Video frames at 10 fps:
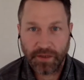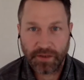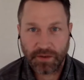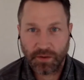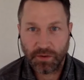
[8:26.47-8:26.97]

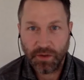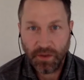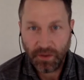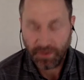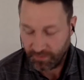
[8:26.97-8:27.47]
So
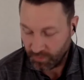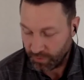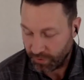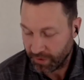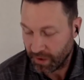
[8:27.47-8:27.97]
even where
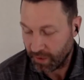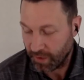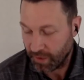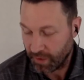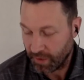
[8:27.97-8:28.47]
you're coming,
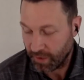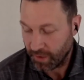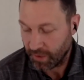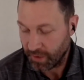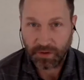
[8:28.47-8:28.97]

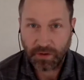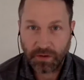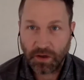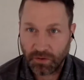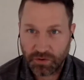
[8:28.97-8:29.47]
even the
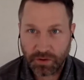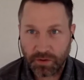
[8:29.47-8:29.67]
culture,